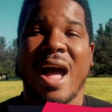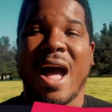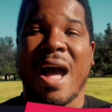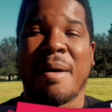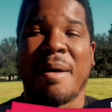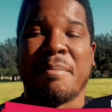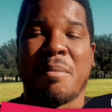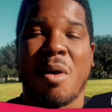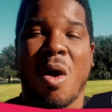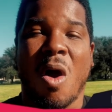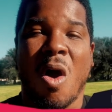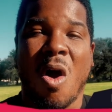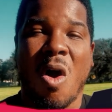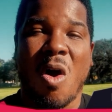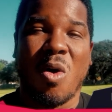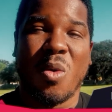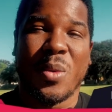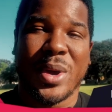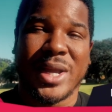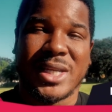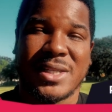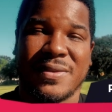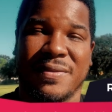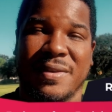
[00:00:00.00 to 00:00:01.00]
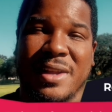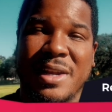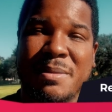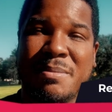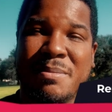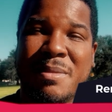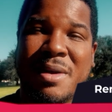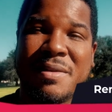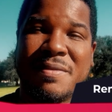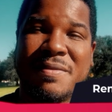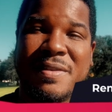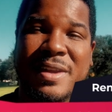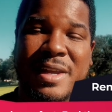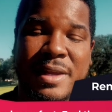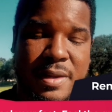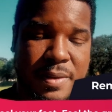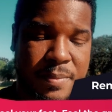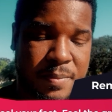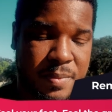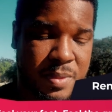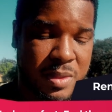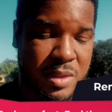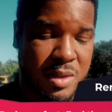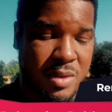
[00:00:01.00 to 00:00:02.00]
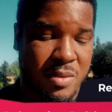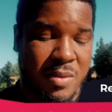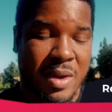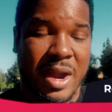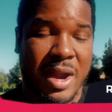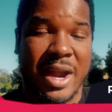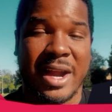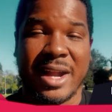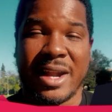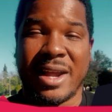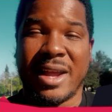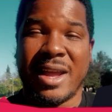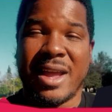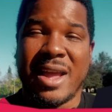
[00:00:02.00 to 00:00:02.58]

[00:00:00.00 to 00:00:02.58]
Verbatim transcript: I'm always feeling my feet, right?